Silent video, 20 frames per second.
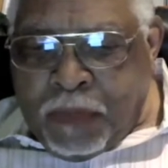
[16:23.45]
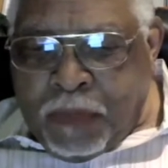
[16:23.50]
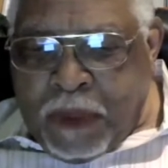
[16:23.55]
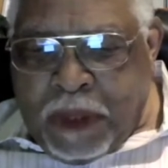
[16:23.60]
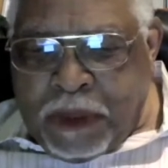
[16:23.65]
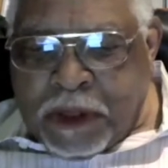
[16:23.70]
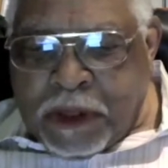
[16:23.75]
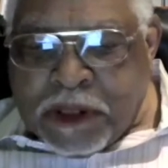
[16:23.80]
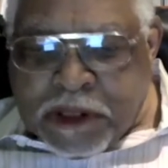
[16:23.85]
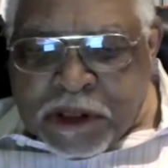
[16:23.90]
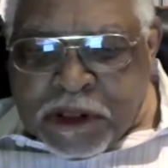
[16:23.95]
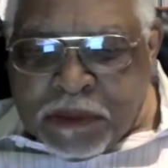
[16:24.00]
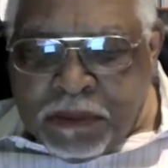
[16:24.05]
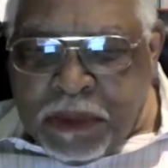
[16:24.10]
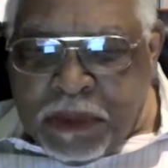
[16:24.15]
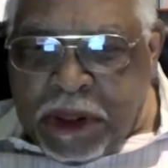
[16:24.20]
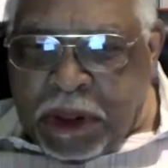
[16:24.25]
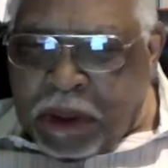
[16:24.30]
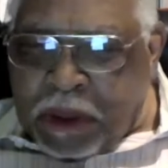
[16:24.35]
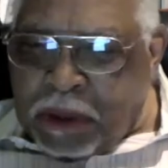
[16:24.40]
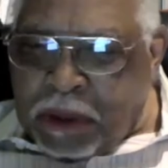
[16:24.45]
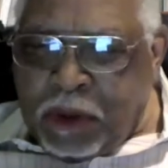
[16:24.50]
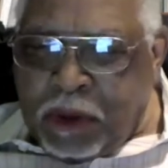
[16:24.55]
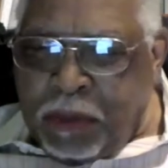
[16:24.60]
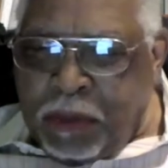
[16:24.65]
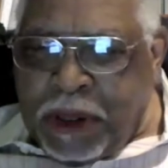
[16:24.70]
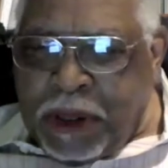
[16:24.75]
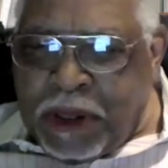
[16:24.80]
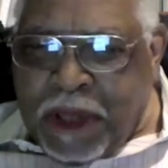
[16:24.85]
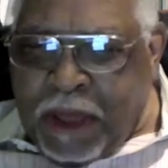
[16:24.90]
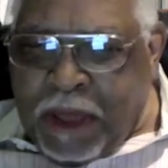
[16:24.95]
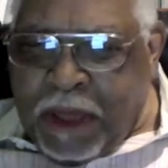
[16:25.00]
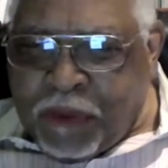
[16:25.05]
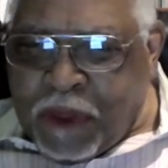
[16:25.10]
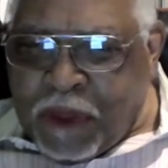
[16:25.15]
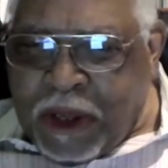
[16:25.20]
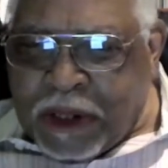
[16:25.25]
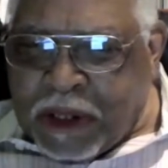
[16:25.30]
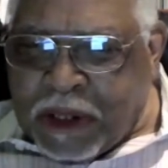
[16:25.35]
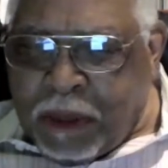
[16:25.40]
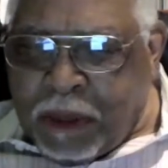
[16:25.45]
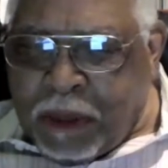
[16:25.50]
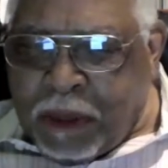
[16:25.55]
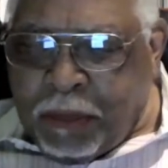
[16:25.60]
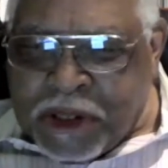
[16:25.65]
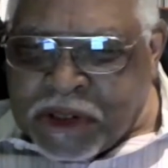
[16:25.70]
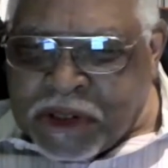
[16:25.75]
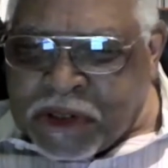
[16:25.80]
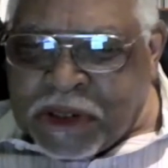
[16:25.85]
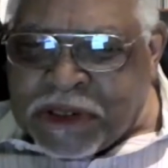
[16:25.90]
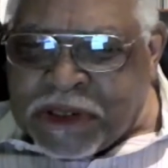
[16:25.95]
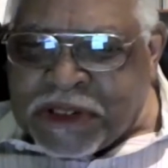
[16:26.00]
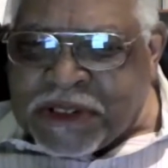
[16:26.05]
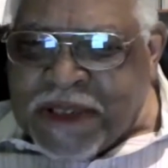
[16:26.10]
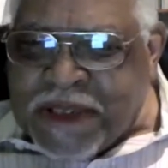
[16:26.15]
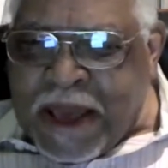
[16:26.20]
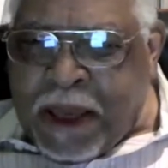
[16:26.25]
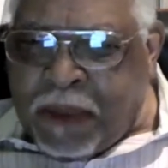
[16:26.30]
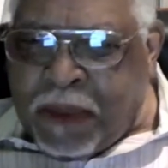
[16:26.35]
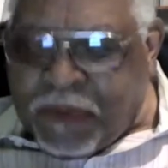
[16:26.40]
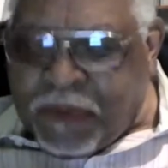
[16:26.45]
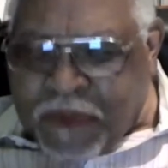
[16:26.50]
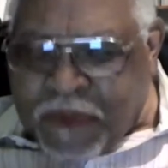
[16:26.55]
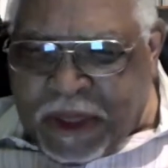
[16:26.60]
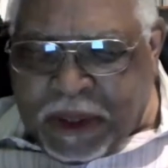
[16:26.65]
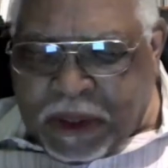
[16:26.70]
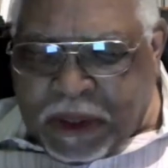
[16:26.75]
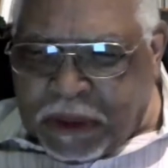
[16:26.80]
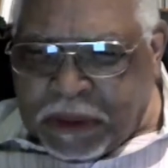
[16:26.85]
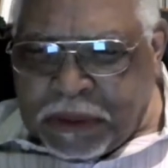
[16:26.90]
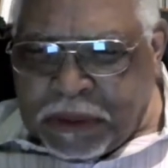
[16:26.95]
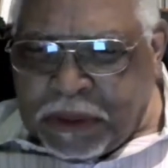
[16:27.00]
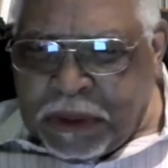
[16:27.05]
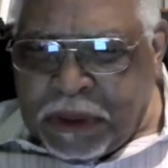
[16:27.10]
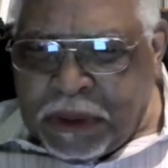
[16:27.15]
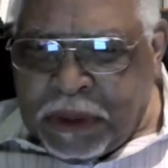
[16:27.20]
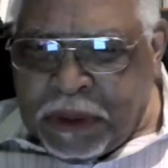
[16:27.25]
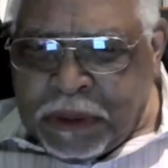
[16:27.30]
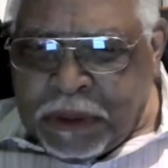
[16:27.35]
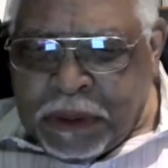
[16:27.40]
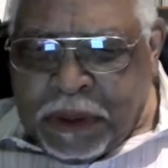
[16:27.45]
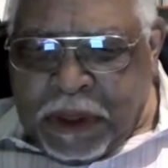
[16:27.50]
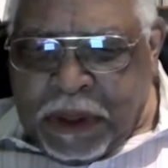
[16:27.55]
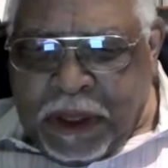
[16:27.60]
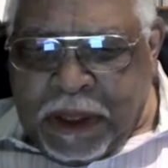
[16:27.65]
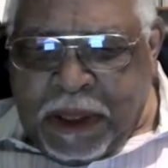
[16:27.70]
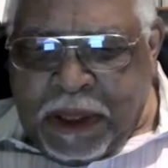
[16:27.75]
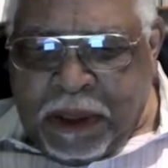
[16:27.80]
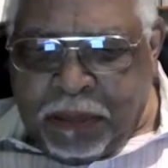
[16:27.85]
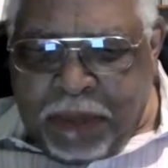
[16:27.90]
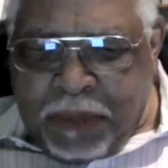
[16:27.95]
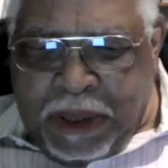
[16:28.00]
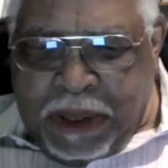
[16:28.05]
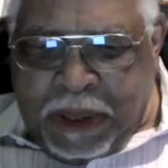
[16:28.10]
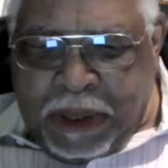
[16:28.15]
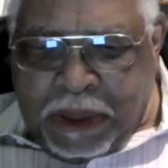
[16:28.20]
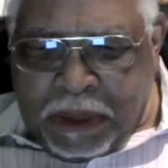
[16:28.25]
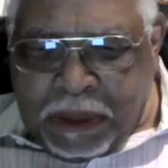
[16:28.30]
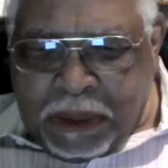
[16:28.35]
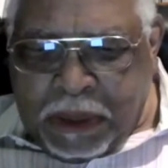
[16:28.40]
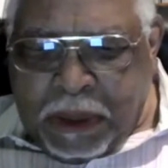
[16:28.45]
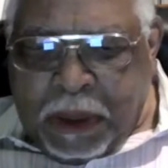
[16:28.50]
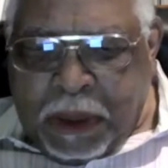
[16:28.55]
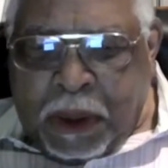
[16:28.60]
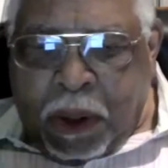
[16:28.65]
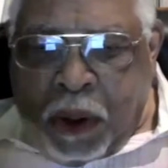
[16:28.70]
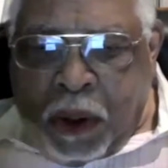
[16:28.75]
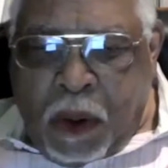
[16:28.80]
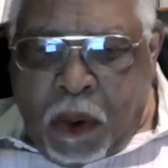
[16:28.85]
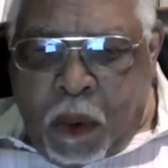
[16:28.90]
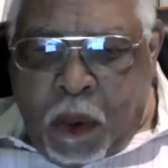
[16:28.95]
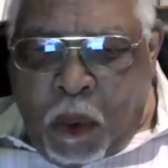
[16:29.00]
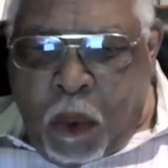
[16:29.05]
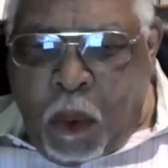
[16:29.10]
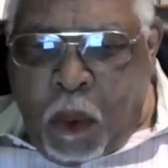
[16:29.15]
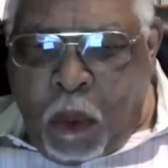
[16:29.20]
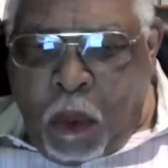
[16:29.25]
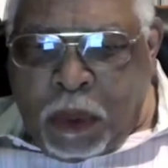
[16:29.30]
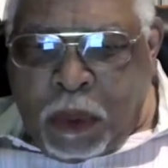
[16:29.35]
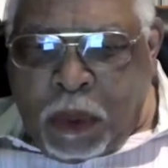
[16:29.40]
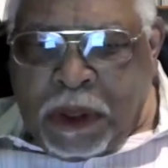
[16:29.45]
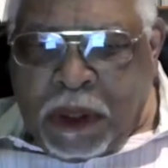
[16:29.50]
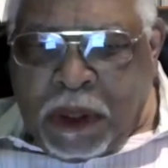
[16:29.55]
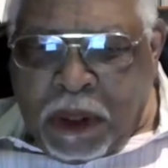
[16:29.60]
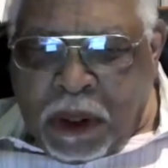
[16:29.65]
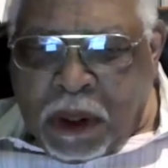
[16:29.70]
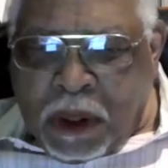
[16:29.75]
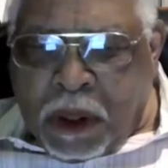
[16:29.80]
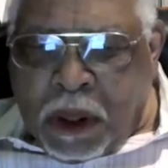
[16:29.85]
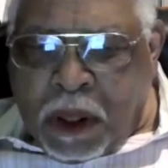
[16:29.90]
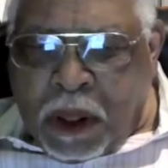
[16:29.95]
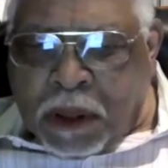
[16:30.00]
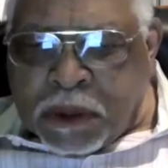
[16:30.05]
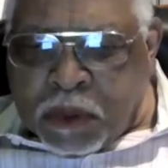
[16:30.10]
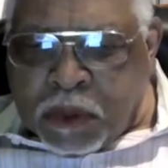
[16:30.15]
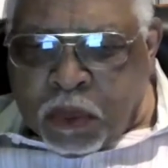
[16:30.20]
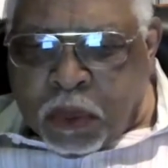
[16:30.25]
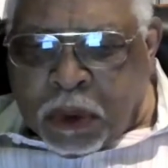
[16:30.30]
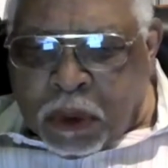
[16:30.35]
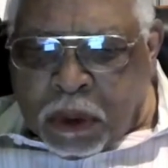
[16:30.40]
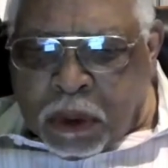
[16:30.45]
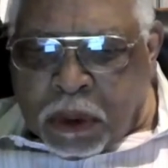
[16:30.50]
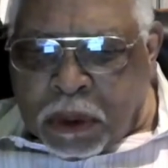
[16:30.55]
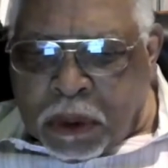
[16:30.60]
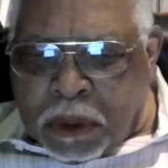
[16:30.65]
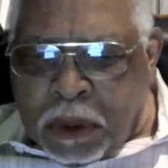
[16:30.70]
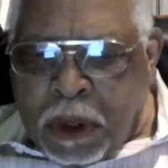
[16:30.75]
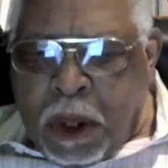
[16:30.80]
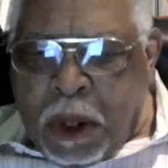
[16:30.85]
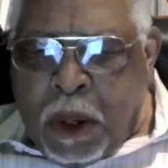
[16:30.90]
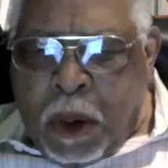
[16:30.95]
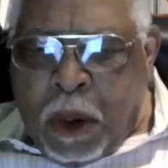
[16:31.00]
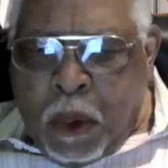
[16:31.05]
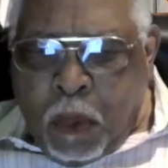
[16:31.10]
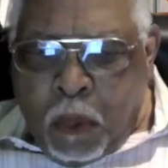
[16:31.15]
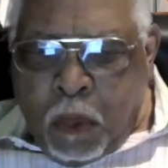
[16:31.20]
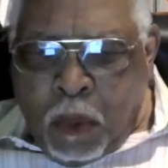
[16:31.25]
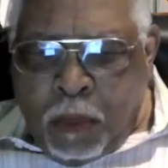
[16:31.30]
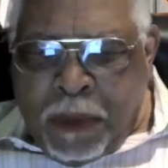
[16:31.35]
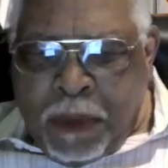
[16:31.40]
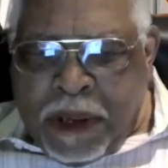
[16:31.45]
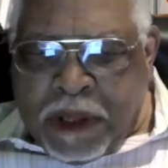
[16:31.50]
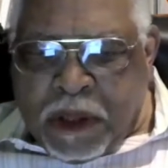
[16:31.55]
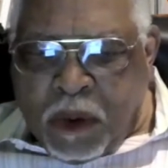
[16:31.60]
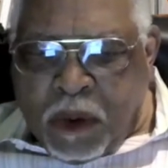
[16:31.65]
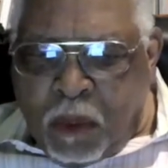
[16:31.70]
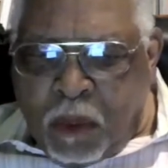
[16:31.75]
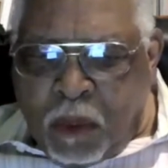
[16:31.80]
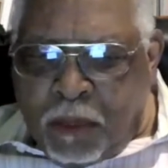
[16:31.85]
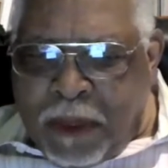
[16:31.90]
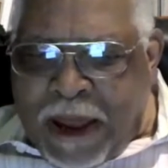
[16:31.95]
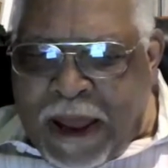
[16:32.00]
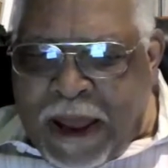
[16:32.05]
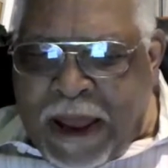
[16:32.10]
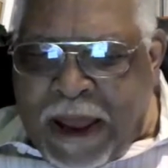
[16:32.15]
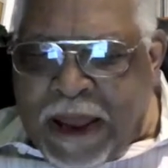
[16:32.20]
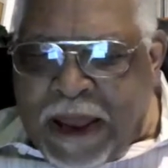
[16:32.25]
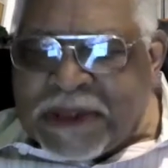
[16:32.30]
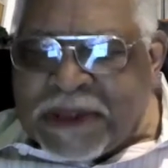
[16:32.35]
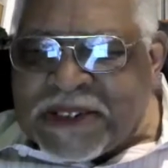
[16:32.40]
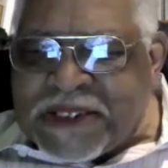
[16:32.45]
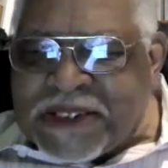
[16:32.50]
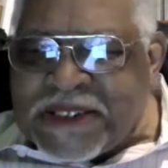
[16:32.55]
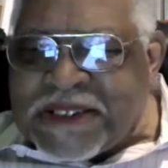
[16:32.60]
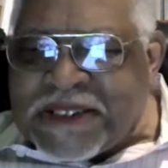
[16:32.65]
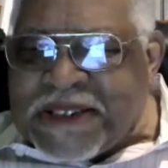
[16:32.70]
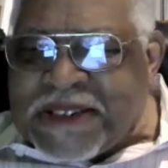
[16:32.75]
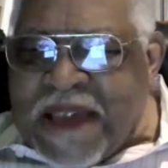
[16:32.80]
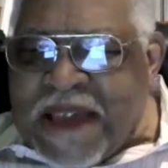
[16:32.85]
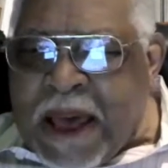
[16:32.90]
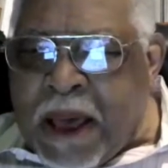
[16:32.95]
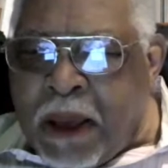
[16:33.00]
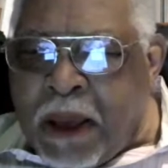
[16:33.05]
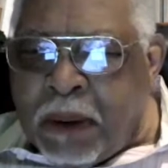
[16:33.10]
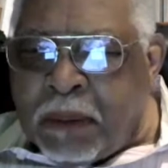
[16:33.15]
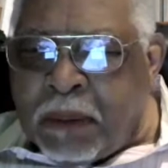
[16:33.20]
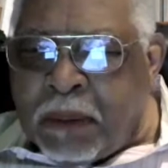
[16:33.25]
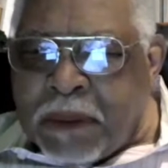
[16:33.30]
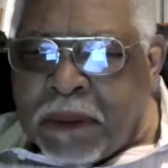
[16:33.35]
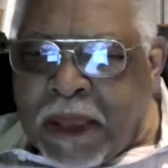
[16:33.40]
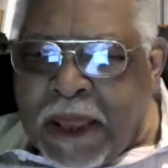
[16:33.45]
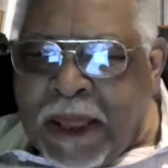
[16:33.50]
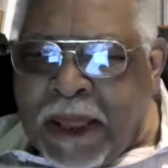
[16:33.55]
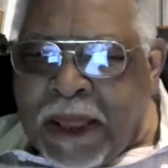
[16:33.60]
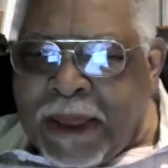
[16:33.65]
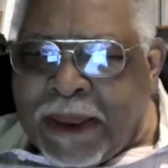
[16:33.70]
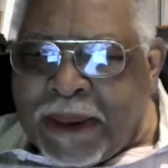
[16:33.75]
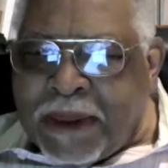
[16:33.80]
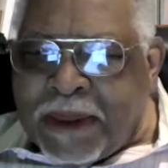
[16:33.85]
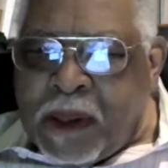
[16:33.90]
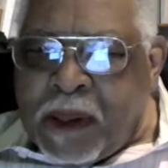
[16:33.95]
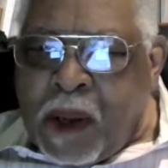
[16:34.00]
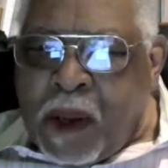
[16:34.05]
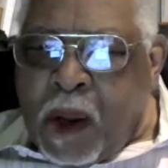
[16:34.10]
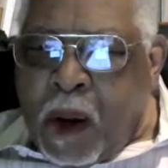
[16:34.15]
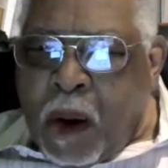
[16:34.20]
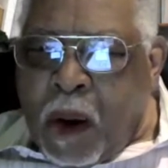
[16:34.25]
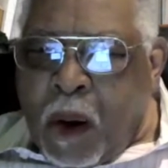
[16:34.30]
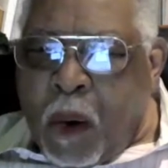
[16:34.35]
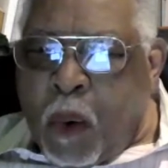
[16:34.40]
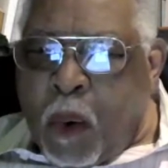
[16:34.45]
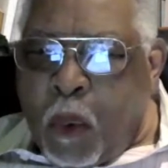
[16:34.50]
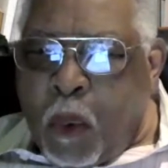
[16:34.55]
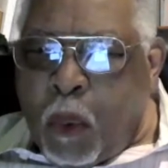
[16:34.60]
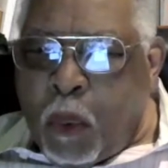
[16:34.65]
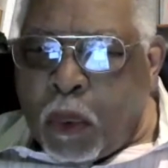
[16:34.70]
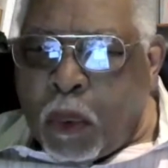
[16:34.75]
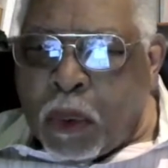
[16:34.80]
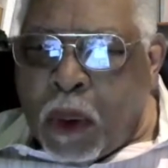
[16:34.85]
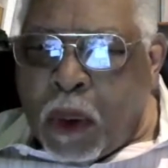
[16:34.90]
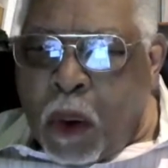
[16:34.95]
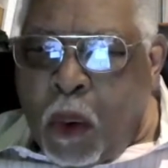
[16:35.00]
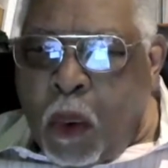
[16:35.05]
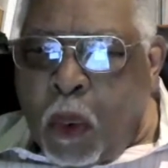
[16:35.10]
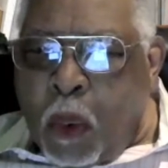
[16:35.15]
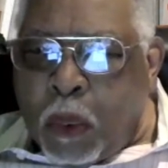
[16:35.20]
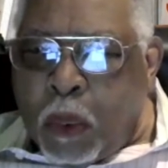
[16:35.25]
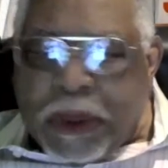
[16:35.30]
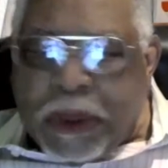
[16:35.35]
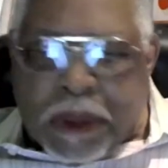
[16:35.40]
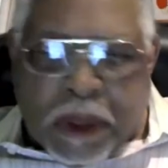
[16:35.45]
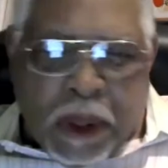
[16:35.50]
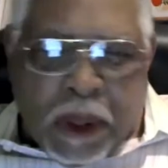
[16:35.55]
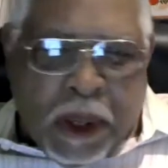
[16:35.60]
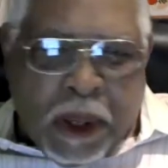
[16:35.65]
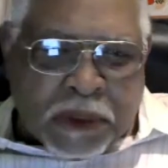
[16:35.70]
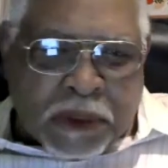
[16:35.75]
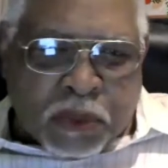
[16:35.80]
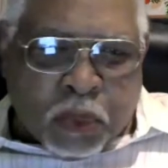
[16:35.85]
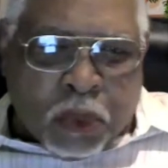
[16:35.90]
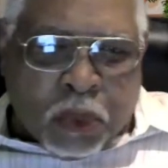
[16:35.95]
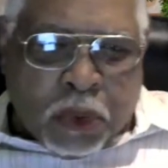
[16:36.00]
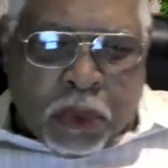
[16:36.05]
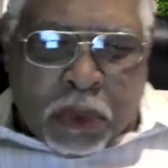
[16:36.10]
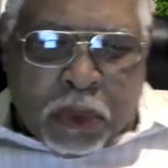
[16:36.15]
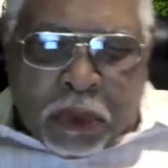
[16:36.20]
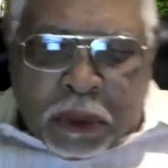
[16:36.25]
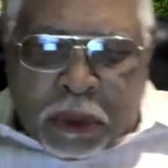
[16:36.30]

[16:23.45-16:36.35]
And this is me. You may not think that, but it's unsound thinking. Amen. Only God's word will make your mind sound and whole. Only God's word.